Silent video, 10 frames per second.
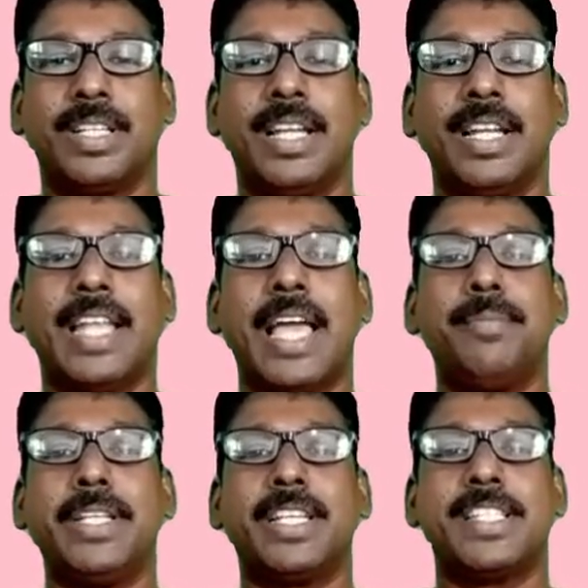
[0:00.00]

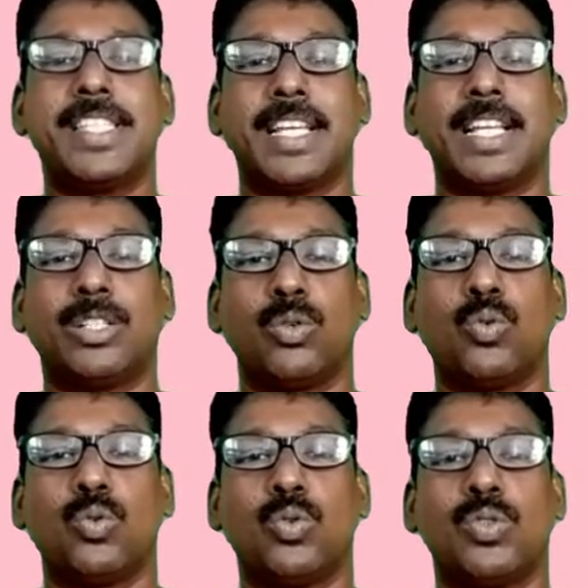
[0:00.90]
diameter is equal
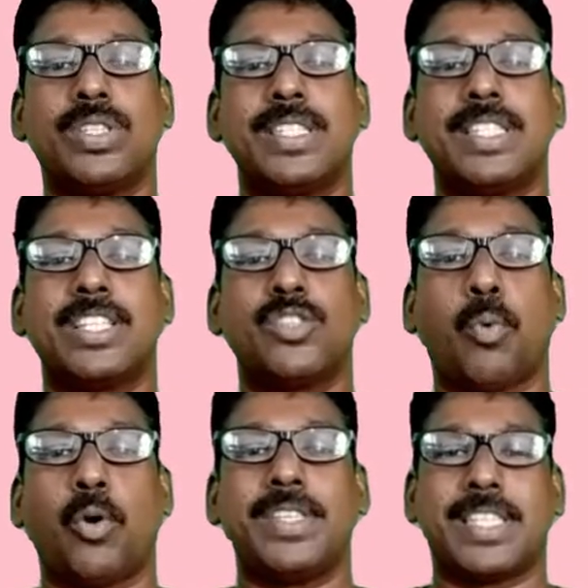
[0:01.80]
to
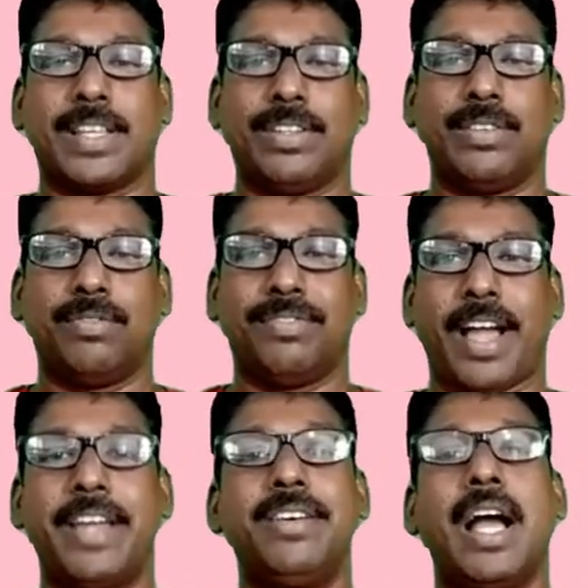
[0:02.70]

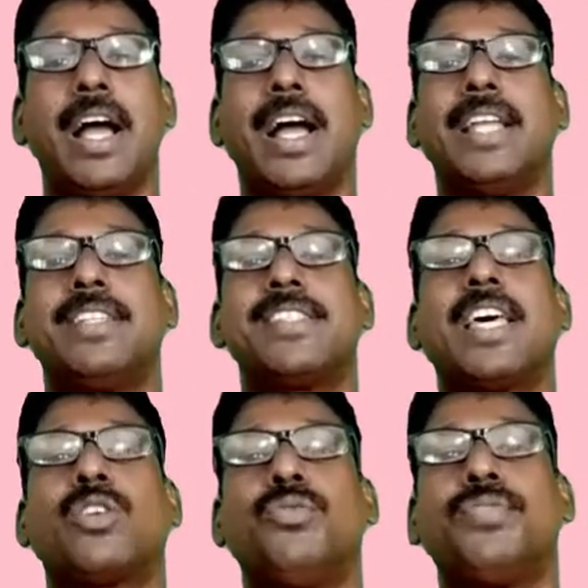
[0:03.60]
6.75 and
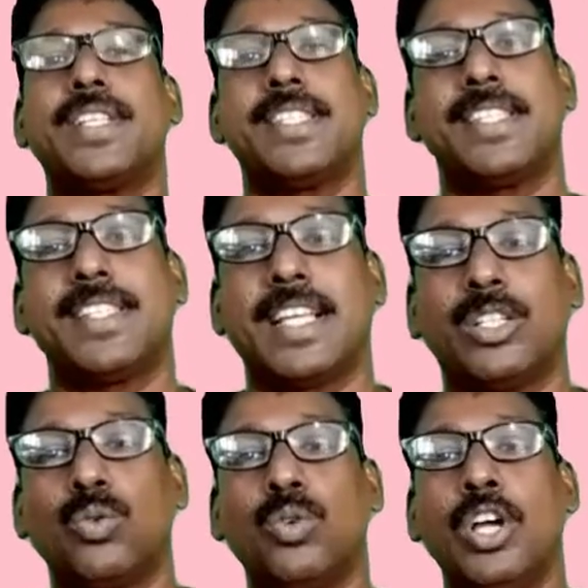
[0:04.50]
circumference is
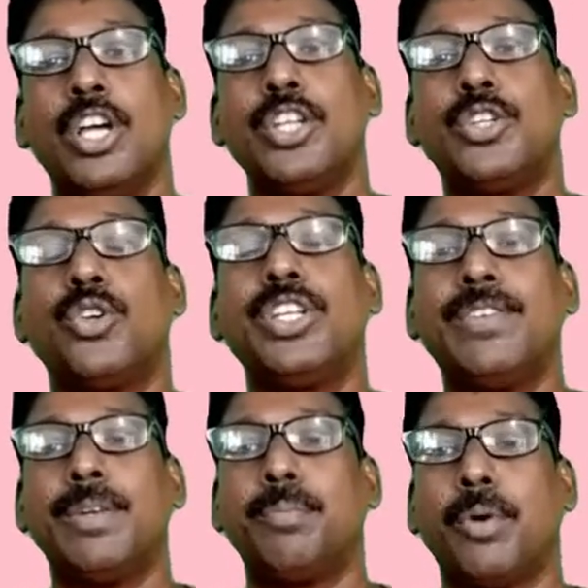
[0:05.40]
equal to
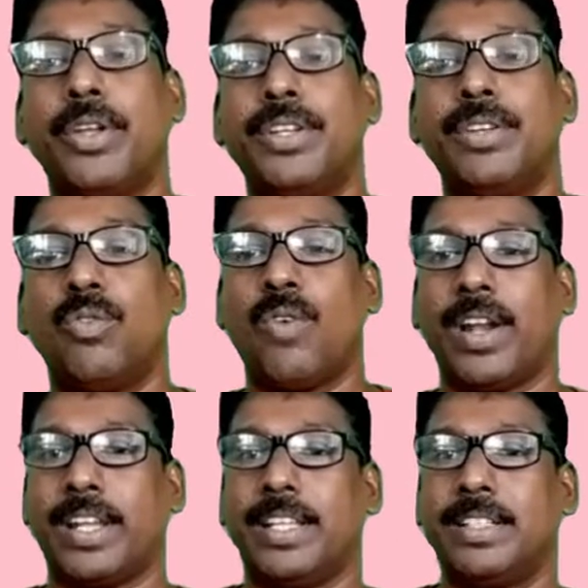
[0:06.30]
21.1.
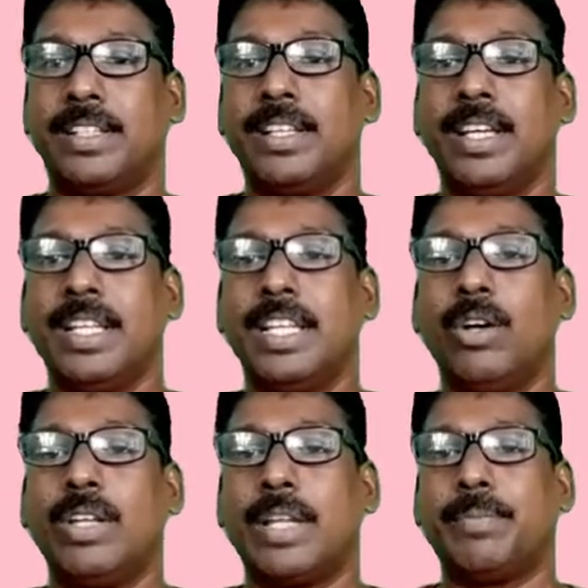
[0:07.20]

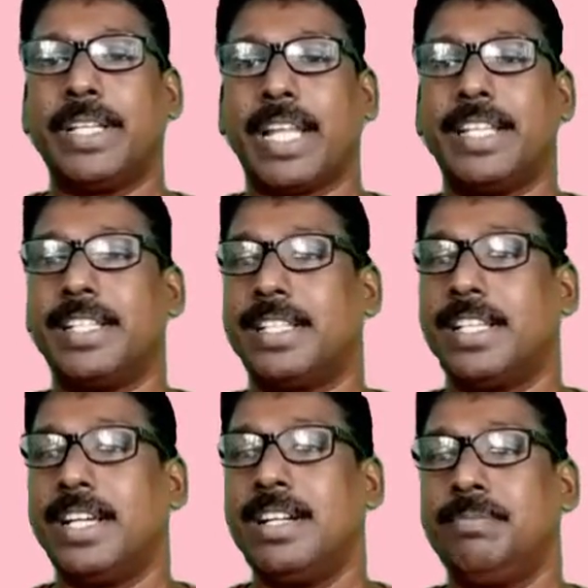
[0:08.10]
Now let me write it
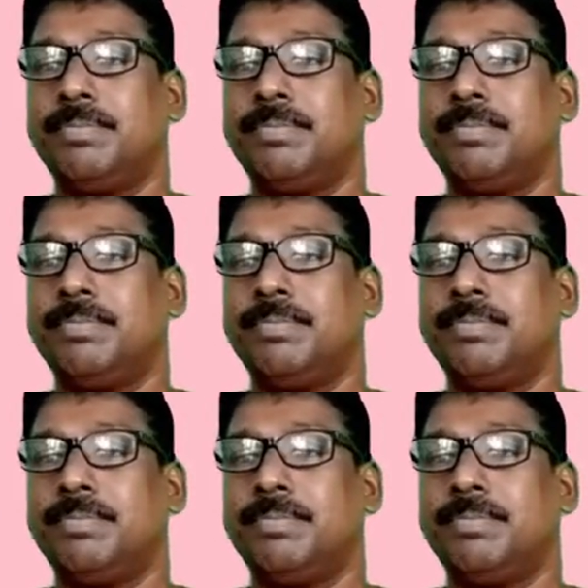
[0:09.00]
here.